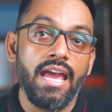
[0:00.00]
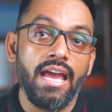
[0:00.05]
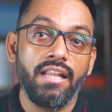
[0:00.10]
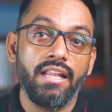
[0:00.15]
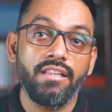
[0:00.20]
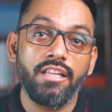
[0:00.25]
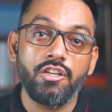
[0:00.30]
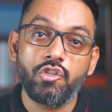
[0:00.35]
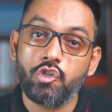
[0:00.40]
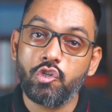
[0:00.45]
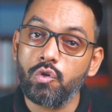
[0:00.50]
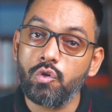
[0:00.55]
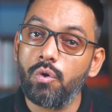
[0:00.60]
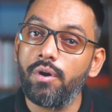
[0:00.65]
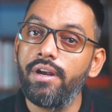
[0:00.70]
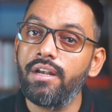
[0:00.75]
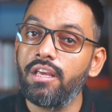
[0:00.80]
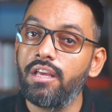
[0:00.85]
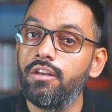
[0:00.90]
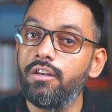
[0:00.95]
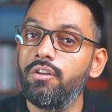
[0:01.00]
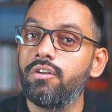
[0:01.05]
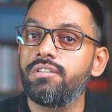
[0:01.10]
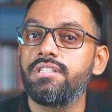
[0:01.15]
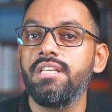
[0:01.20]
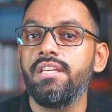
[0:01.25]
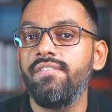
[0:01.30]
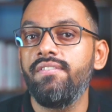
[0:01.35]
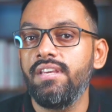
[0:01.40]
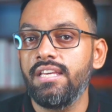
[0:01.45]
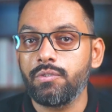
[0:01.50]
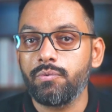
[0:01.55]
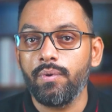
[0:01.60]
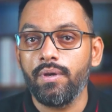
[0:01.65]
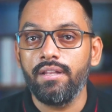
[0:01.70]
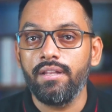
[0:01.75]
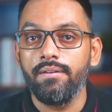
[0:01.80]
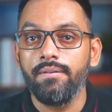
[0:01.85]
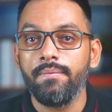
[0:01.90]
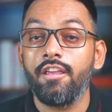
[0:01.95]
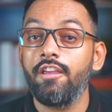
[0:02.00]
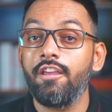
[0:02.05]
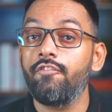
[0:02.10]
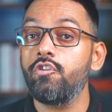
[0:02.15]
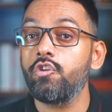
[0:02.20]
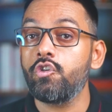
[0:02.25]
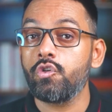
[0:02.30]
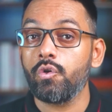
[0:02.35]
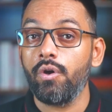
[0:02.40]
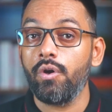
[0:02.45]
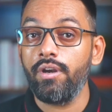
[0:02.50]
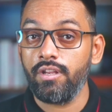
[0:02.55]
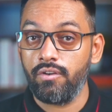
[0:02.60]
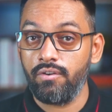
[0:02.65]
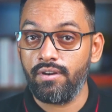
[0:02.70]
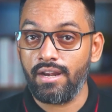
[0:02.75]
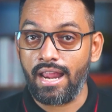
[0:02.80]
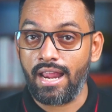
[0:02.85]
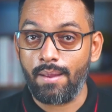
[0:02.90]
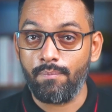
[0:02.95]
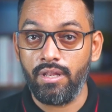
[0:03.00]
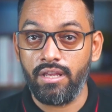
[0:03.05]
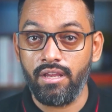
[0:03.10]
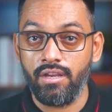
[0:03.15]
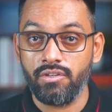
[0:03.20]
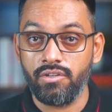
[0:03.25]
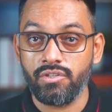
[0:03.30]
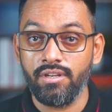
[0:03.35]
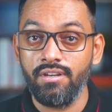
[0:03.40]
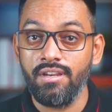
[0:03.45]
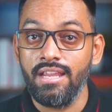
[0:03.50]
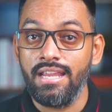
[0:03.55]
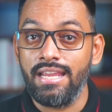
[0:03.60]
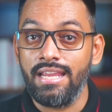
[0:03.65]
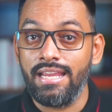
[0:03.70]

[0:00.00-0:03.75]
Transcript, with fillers: and then show it in your CV as well. If you show it in your application,